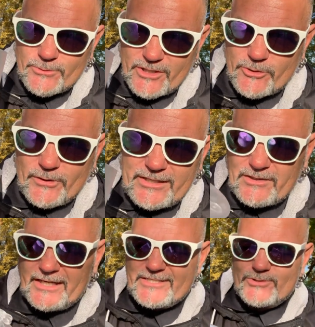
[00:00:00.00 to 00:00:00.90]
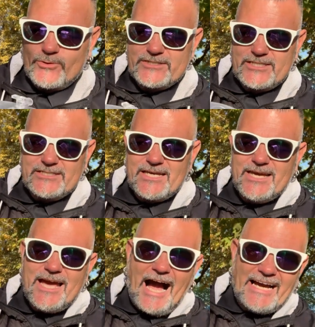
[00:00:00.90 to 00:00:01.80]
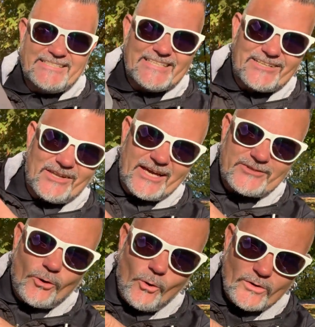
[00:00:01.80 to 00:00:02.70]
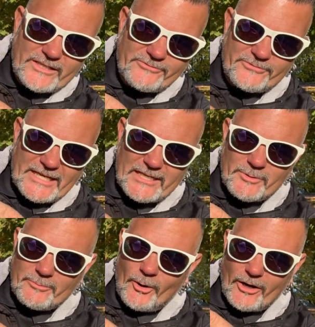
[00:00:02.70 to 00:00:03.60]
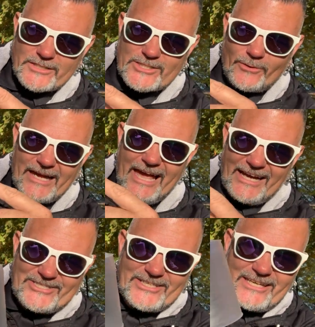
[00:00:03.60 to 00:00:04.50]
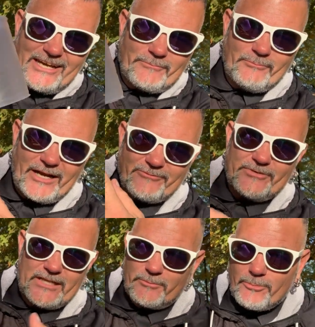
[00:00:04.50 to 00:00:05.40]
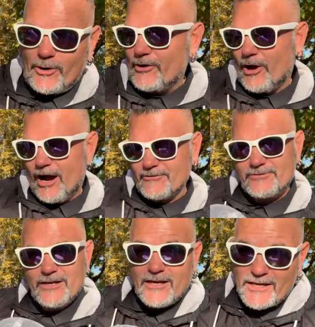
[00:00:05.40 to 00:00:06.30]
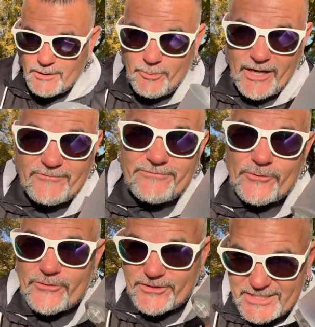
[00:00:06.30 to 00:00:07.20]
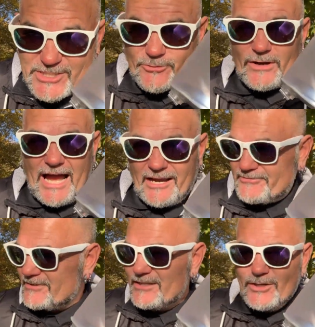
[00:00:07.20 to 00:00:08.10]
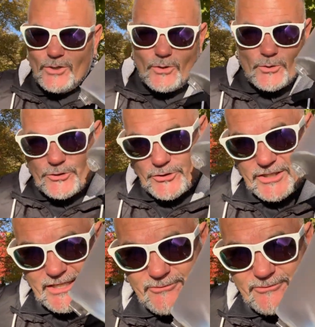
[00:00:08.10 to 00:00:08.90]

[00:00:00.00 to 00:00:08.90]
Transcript: they were great light sources. I didn't like the whole inflatable part, so I actually cut my inflatable part off. But for this craft, you're gonna